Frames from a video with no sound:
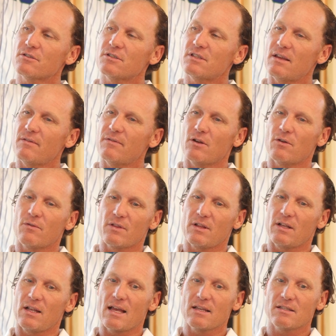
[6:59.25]
Steven,
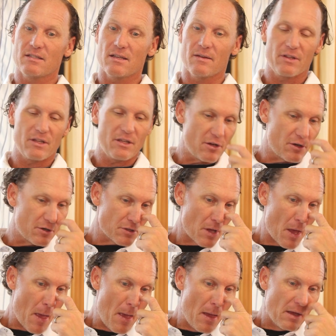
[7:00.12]
over the last 7 years,